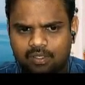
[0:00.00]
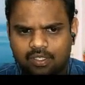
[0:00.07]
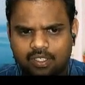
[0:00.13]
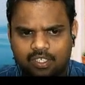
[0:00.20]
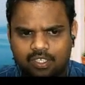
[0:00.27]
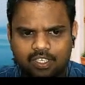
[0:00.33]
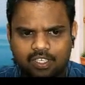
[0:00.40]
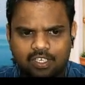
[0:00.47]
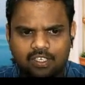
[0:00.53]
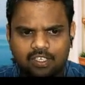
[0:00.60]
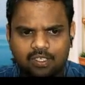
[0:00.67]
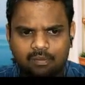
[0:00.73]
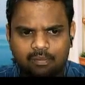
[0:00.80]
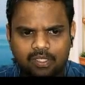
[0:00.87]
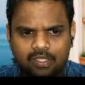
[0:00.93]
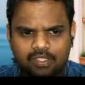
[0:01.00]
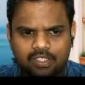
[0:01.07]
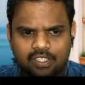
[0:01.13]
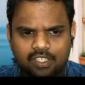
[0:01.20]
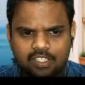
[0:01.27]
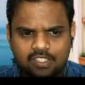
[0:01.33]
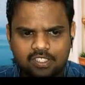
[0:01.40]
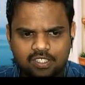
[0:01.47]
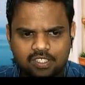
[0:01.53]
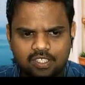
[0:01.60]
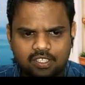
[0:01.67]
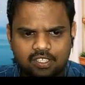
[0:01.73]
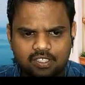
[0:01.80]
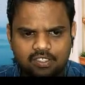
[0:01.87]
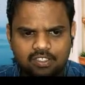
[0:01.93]
critical temperature Tc.
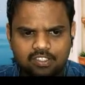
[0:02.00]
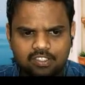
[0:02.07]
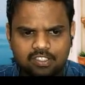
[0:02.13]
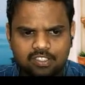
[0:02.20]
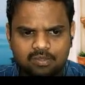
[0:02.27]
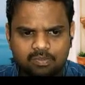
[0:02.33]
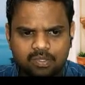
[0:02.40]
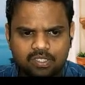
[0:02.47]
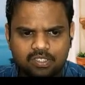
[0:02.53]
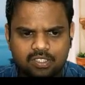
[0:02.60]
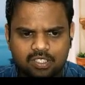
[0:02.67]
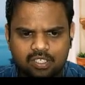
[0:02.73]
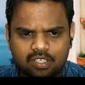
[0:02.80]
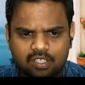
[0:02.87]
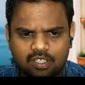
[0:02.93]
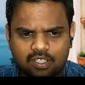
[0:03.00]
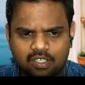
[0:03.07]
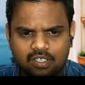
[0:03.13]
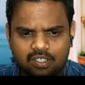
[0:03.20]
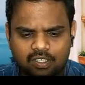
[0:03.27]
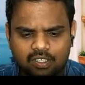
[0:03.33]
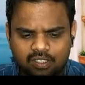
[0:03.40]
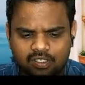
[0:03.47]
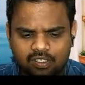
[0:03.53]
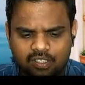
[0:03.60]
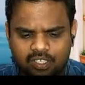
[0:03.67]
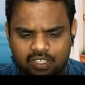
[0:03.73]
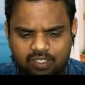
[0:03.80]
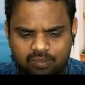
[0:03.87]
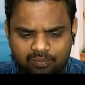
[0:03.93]
This is Pc.
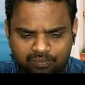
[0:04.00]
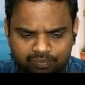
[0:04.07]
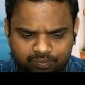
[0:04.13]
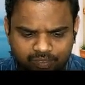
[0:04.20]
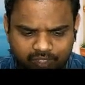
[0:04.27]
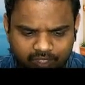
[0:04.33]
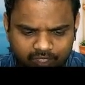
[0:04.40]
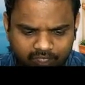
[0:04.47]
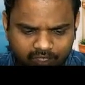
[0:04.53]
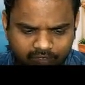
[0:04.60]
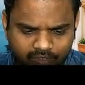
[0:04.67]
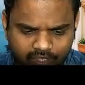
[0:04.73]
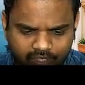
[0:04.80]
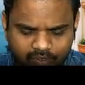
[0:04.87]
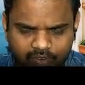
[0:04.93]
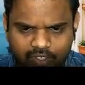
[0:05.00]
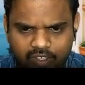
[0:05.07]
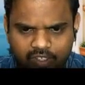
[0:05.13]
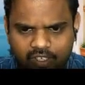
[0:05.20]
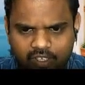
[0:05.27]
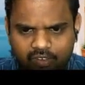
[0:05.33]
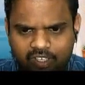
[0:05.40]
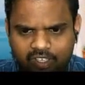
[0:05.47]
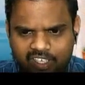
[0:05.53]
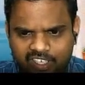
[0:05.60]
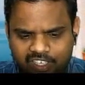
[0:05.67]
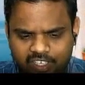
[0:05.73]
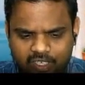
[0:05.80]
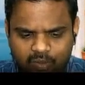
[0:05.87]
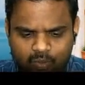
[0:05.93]
Okay, and we are going to have
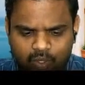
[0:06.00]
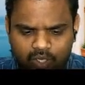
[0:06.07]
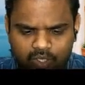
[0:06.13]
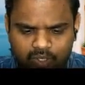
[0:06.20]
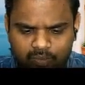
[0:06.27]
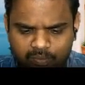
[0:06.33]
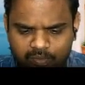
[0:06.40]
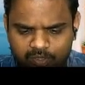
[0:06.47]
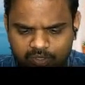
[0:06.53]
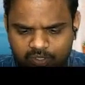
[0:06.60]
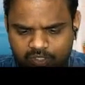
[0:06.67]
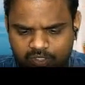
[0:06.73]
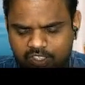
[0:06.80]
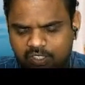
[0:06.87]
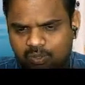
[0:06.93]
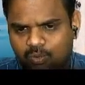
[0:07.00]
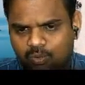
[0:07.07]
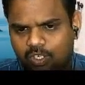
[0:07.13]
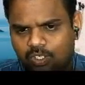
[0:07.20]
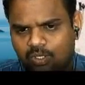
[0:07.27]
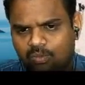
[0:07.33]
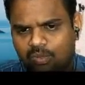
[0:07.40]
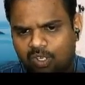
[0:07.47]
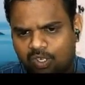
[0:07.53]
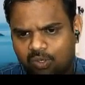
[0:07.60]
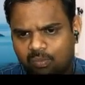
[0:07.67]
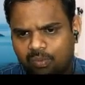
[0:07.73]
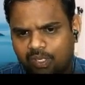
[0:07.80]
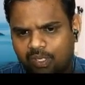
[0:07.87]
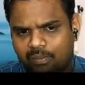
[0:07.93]
critical volume. So that is the volume
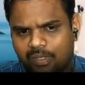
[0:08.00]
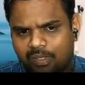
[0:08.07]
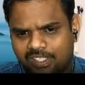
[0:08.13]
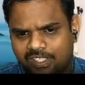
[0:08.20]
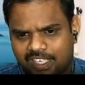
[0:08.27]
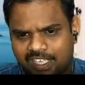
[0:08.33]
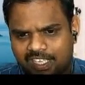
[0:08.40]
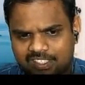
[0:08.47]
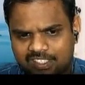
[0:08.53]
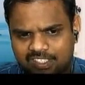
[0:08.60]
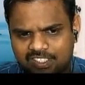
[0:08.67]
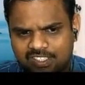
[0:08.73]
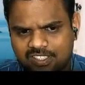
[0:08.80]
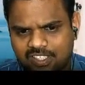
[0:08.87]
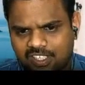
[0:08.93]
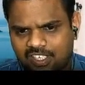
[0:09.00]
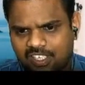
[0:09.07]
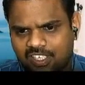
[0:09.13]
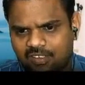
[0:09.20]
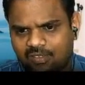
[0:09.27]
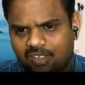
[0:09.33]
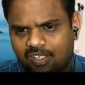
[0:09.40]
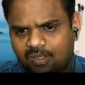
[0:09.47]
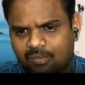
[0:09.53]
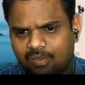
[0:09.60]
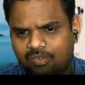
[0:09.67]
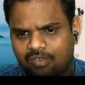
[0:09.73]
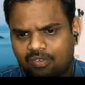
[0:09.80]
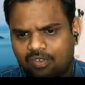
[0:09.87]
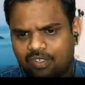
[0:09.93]
occupied by the gases. Critical volume,
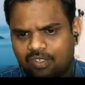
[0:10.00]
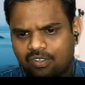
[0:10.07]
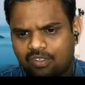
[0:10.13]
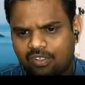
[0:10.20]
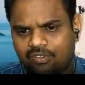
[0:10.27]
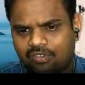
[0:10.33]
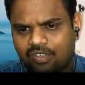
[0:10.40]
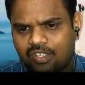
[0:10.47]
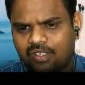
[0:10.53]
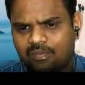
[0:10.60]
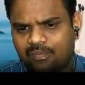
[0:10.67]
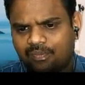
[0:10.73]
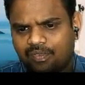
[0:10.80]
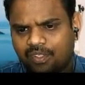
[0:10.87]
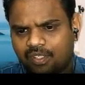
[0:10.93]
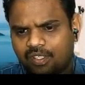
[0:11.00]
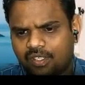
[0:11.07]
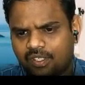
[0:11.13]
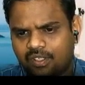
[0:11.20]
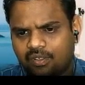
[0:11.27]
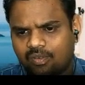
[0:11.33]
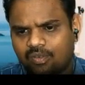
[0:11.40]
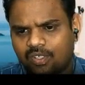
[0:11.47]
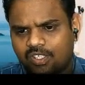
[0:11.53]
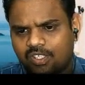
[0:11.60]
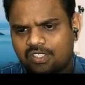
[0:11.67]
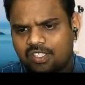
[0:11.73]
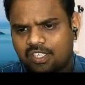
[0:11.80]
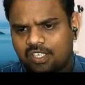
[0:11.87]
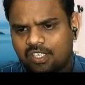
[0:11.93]
if you want to define, what
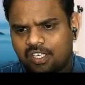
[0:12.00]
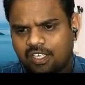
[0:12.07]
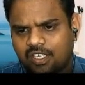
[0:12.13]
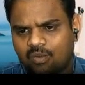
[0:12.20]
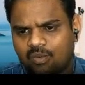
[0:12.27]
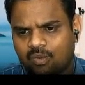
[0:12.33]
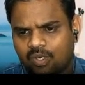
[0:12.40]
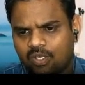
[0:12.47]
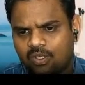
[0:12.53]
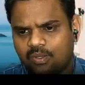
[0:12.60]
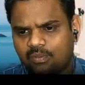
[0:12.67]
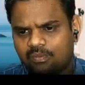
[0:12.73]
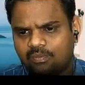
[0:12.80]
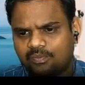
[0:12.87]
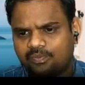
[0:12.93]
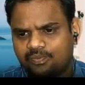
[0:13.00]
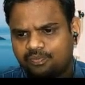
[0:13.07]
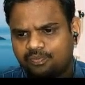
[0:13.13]
is critical volume?